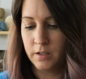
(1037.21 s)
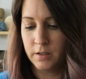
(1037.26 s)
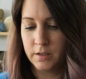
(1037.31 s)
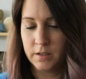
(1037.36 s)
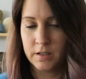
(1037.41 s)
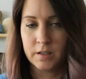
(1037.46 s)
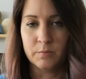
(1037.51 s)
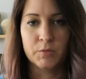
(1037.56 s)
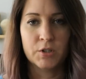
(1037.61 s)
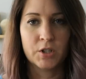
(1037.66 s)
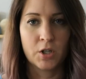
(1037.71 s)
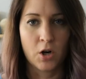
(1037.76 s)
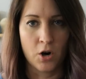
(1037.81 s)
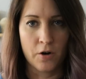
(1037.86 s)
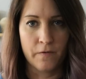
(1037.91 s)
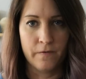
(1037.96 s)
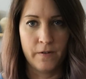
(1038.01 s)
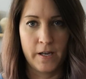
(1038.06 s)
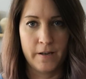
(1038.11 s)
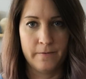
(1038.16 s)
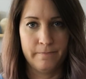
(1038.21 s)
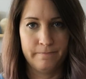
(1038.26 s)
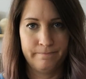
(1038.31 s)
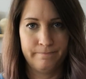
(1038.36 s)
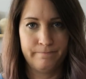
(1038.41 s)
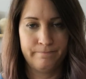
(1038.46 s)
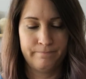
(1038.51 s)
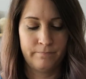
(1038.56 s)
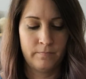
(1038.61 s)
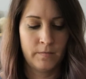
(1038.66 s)
some Scarfy
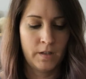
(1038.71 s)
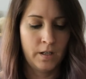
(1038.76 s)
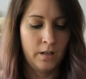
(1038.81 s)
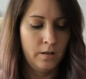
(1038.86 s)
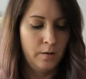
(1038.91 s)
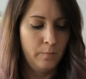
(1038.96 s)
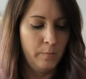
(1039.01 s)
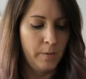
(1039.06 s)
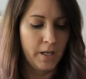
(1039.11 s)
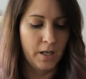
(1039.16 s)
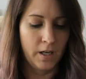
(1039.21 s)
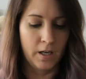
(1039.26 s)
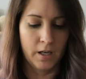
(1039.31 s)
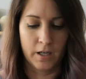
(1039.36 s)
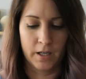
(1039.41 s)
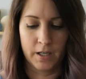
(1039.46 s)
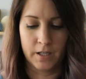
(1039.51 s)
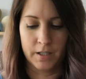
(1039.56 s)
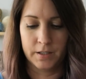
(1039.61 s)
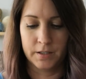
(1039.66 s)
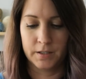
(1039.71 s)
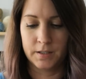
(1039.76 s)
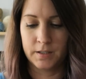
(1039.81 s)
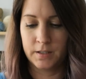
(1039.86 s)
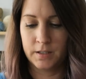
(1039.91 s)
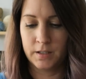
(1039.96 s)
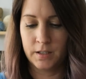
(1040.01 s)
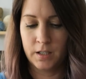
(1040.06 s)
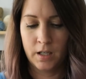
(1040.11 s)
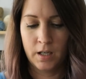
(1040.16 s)

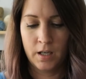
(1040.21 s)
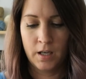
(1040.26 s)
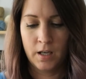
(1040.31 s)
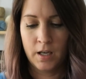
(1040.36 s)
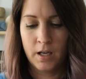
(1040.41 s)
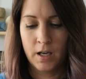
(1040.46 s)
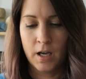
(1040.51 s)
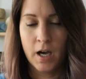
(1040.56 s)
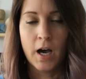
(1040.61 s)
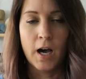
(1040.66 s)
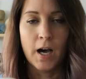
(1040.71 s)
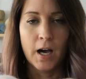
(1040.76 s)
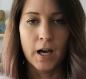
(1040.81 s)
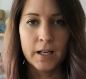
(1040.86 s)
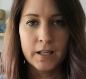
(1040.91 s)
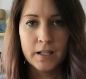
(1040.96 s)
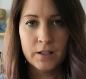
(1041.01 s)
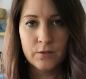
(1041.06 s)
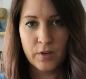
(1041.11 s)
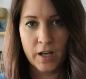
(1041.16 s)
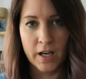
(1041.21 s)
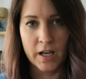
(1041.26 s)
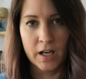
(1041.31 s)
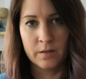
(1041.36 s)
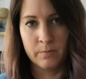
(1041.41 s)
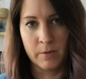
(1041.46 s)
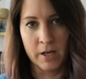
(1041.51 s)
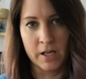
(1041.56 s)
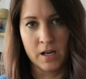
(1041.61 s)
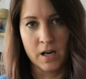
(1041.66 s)
because I have
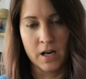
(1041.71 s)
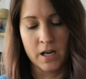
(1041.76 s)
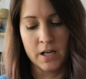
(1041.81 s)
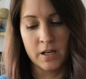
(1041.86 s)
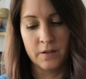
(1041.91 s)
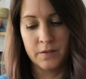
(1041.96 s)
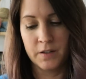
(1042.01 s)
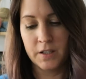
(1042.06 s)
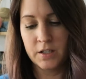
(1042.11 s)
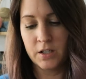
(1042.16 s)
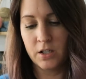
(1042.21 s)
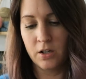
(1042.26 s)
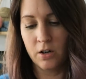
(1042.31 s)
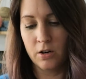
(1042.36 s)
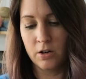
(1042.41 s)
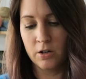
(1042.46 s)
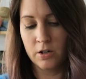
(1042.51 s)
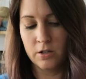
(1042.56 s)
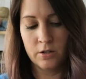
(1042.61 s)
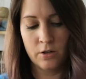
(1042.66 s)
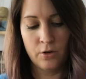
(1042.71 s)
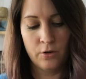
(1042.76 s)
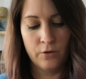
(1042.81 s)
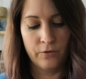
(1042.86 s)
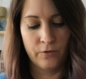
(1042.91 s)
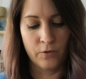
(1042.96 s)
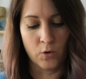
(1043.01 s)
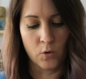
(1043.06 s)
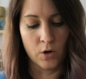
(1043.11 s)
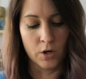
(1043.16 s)
had my eye on this yarn
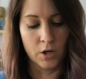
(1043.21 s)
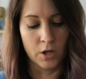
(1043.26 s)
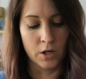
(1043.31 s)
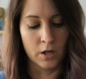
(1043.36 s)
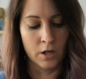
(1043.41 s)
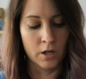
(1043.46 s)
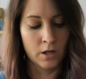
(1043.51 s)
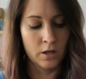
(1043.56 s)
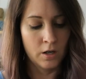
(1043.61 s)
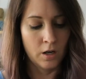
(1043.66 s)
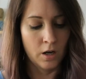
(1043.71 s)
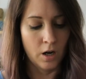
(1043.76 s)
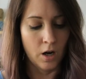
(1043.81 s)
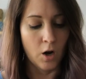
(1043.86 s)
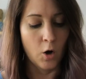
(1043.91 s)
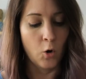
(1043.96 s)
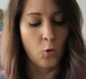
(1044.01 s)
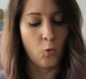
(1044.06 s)
for a